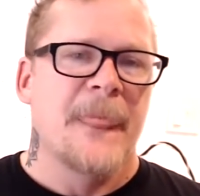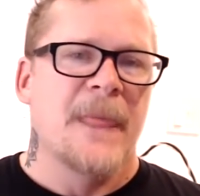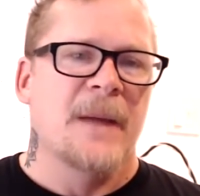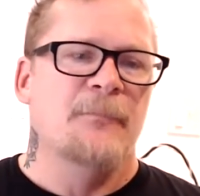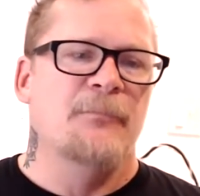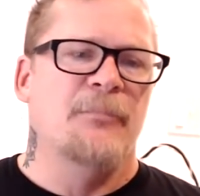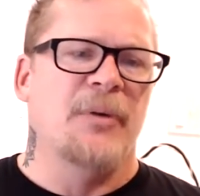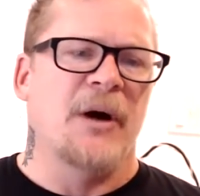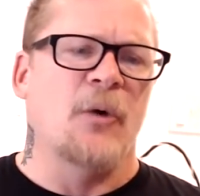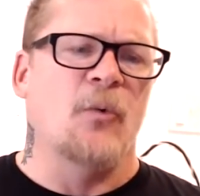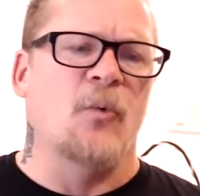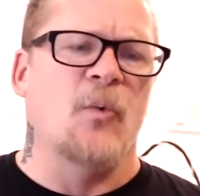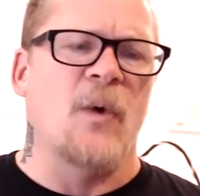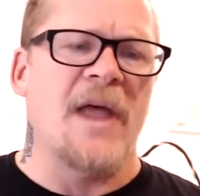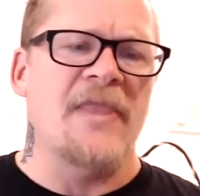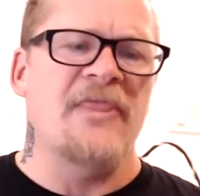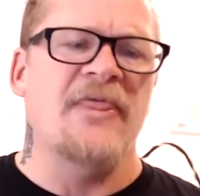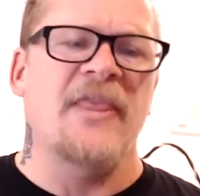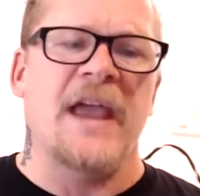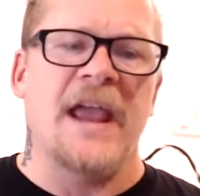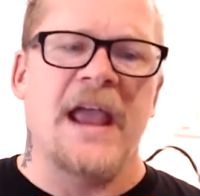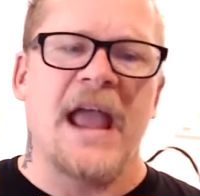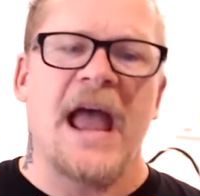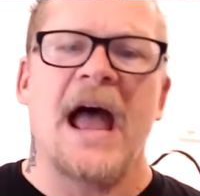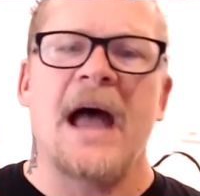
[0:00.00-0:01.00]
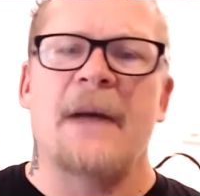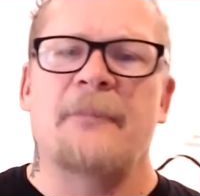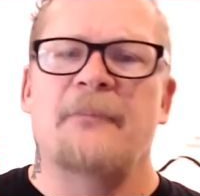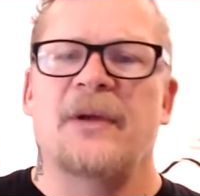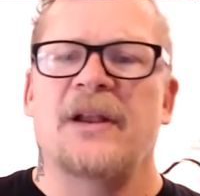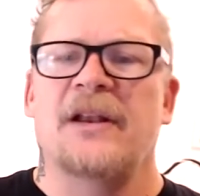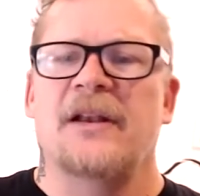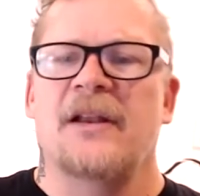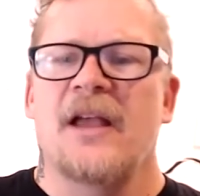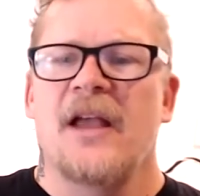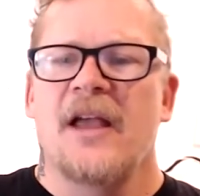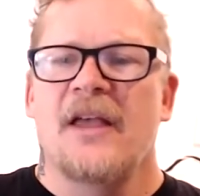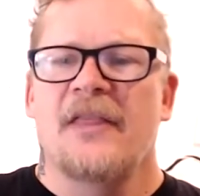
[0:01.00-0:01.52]
But when they
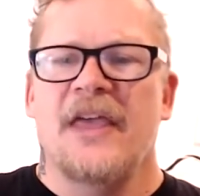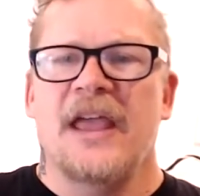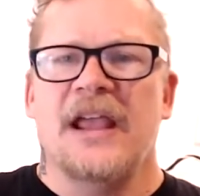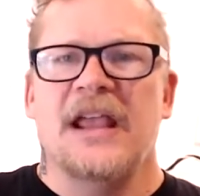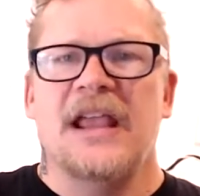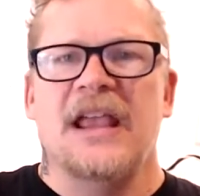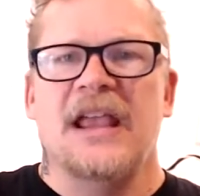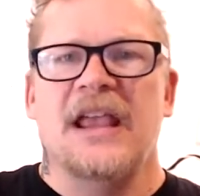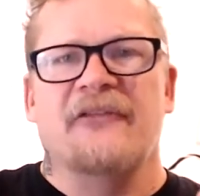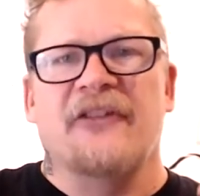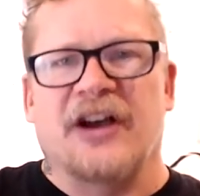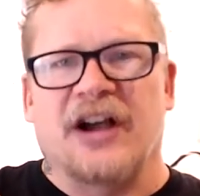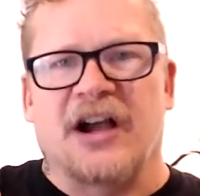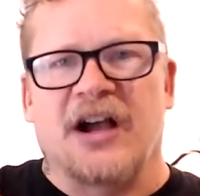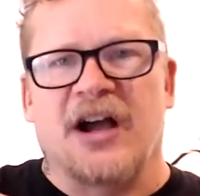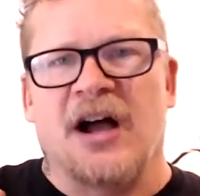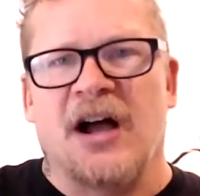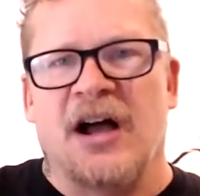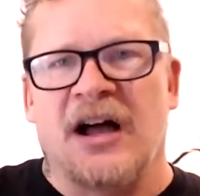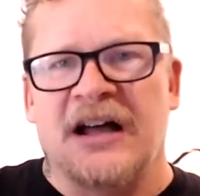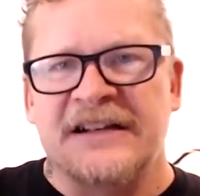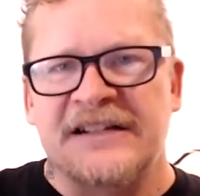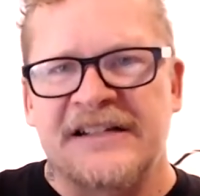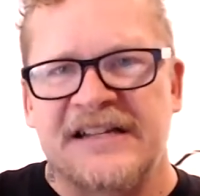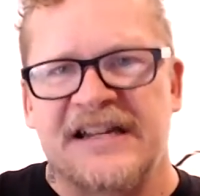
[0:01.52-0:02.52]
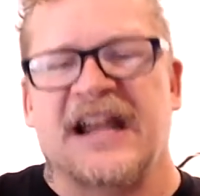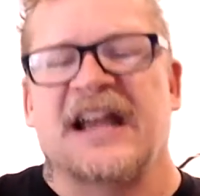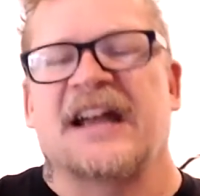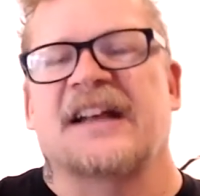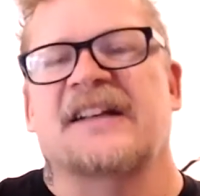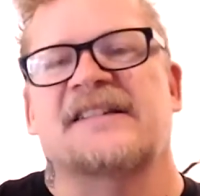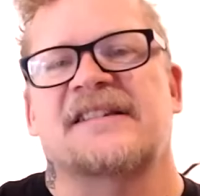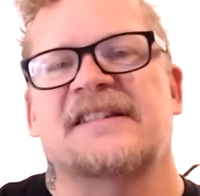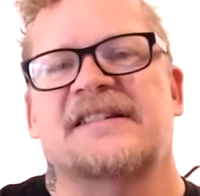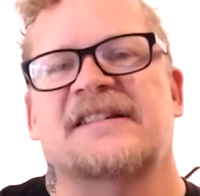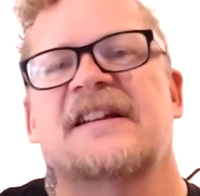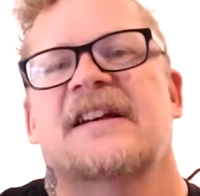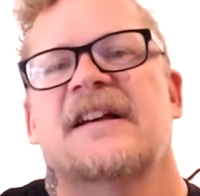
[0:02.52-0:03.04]
happen, they give a
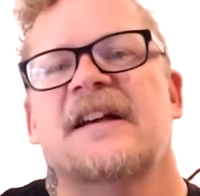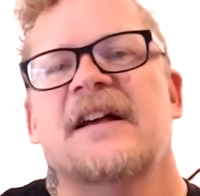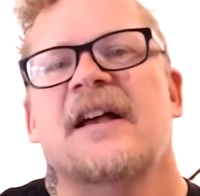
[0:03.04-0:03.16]
context